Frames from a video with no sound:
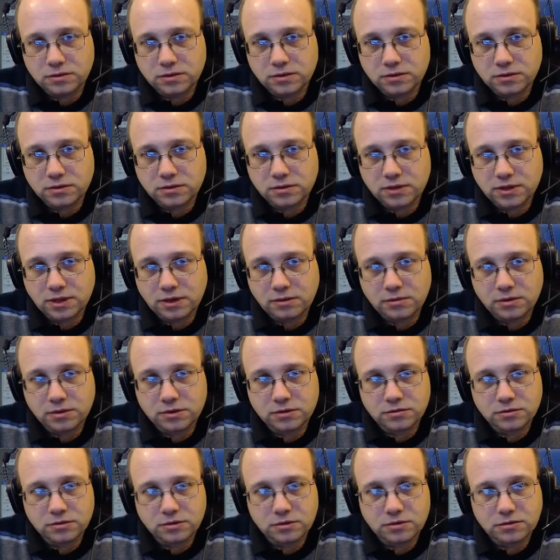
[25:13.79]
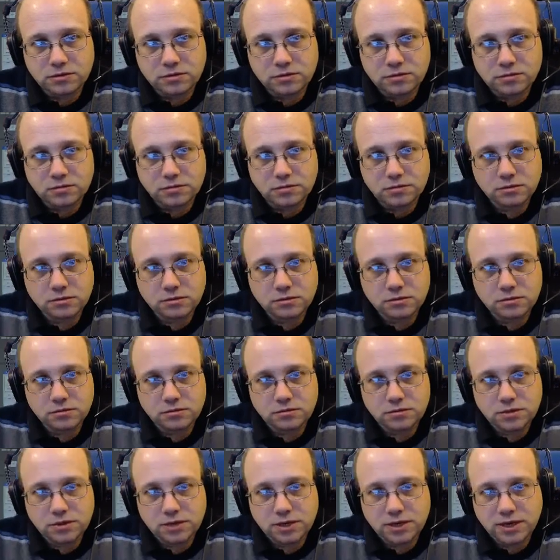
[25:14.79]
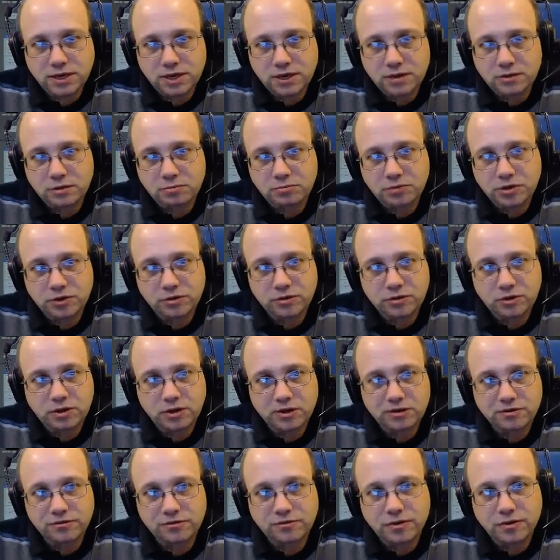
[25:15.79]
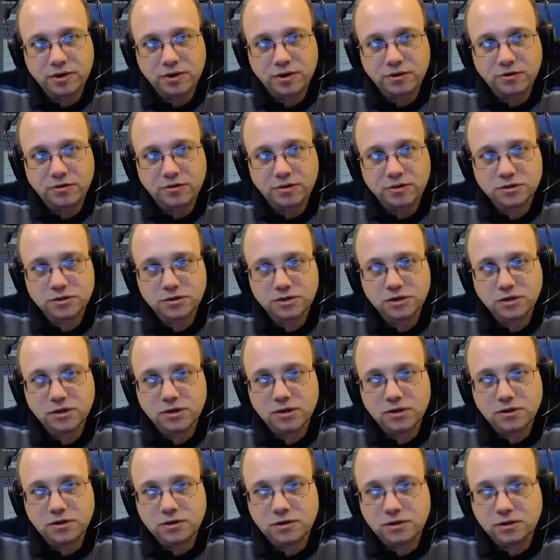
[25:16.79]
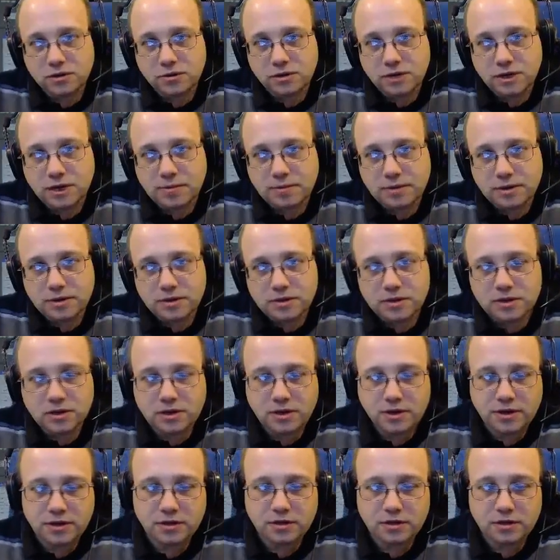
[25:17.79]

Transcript: That one's wrong. And now the blue line follows all the way up into the line that